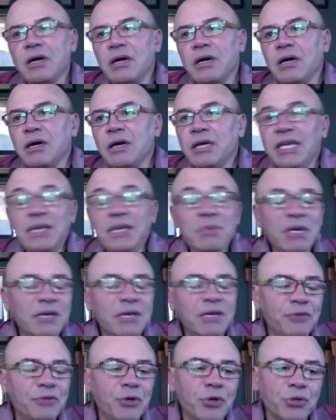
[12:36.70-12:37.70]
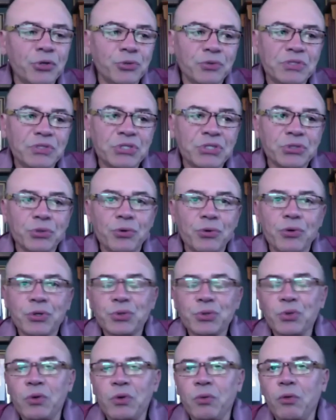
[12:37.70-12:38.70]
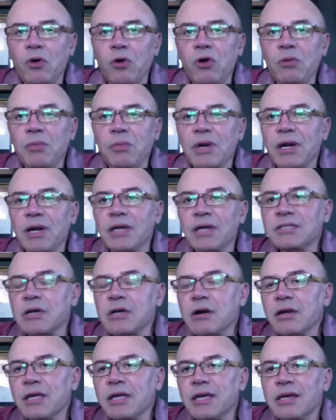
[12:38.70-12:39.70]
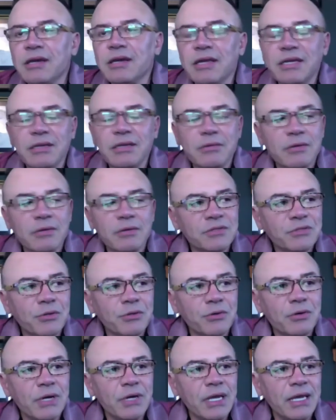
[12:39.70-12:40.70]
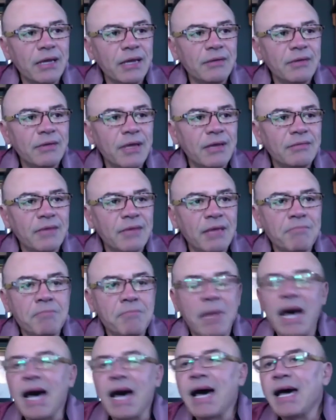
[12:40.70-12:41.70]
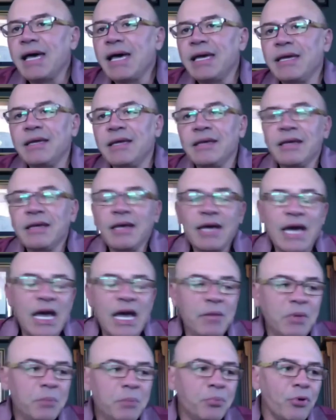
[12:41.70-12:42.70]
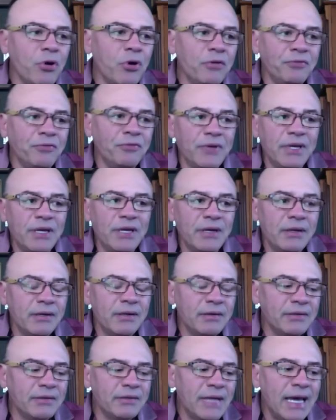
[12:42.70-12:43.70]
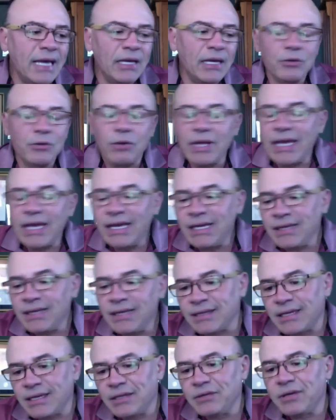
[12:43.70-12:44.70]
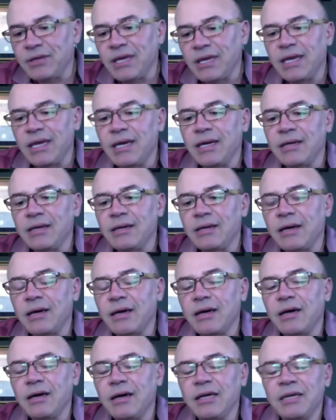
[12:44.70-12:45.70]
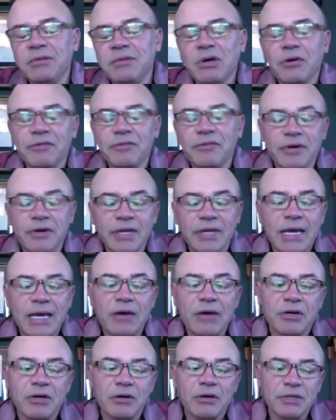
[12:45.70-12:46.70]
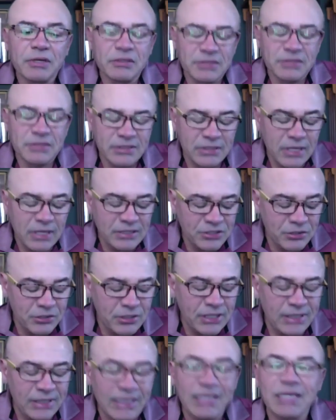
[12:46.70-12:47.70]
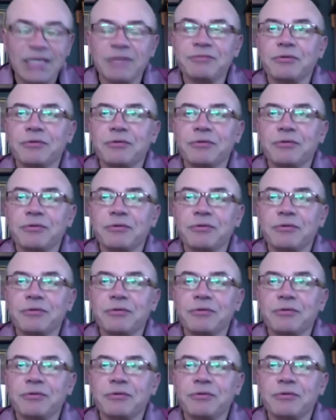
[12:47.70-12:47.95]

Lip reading: Even if you go to the store, to a Walmart, Target, any store, and buy ibuprofen, Tylenol, anything you can, even over the counter, because it's actually needed